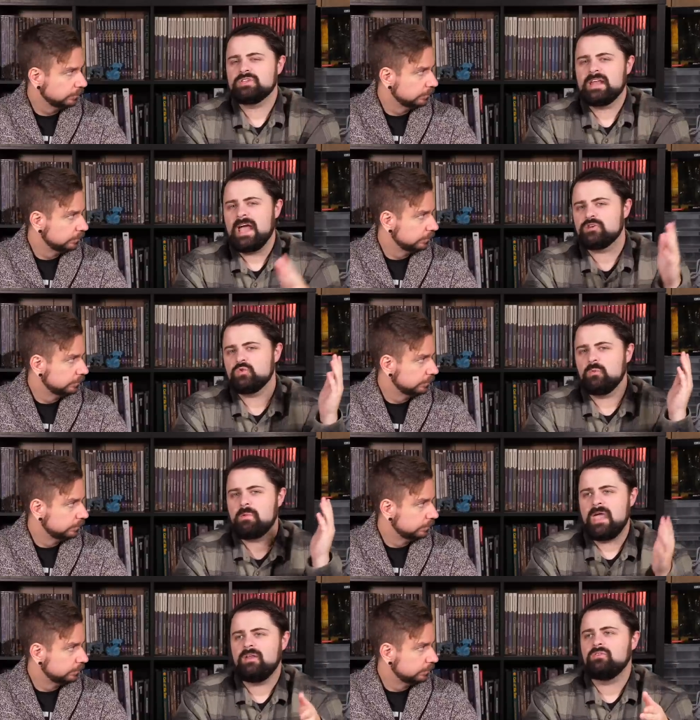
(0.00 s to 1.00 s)
Speaker 1: an actual
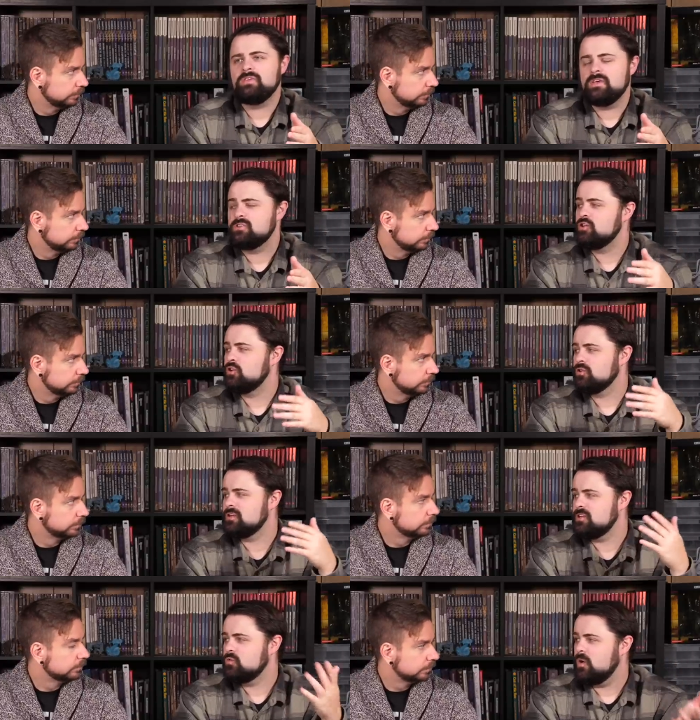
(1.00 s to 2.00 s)
penalty to your
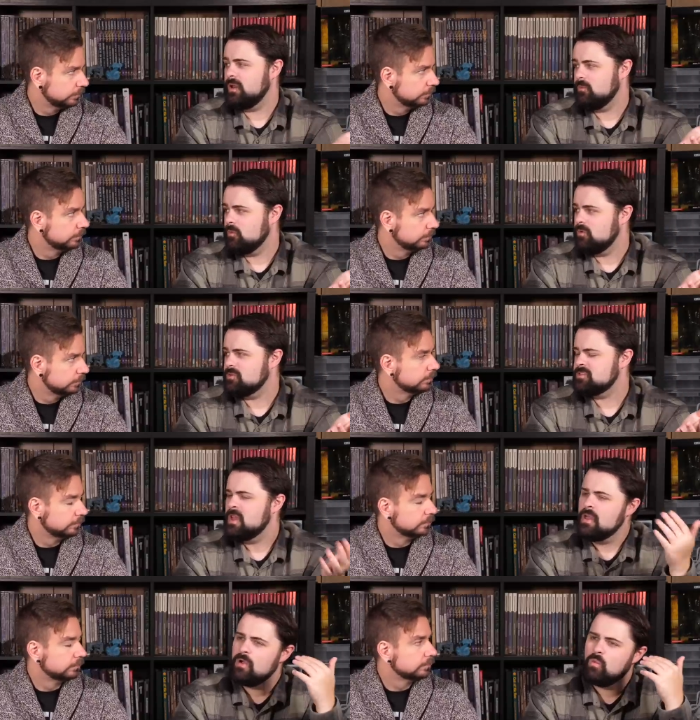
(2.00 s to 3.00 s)
d20 rolls,
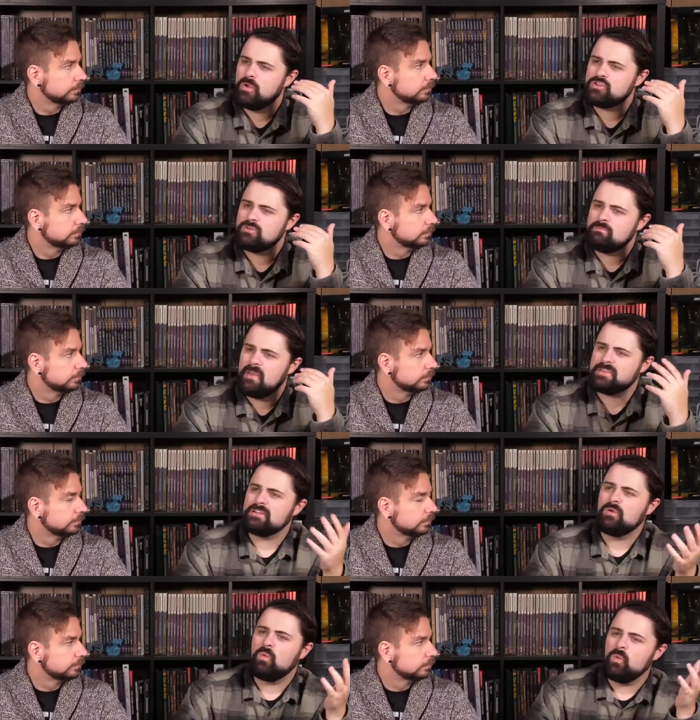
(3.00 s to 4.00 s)
which
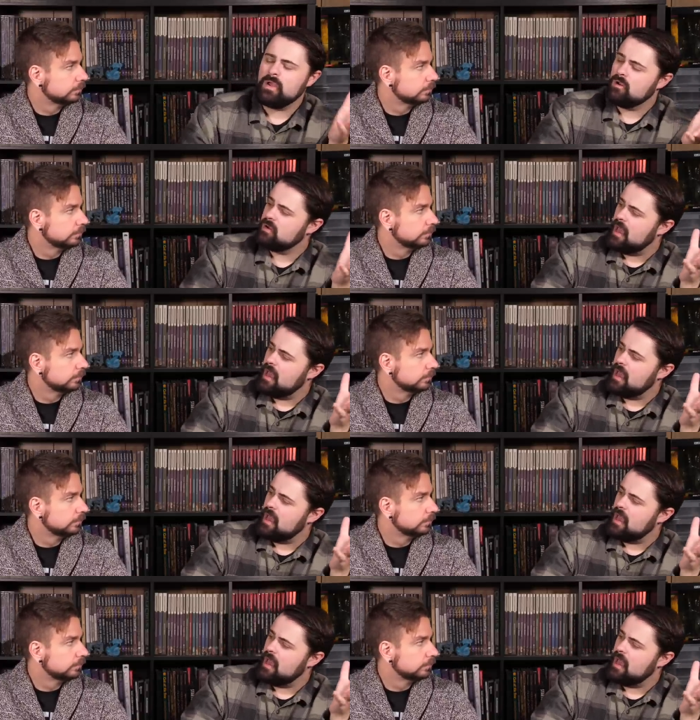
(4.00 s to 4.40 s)
makes it a weird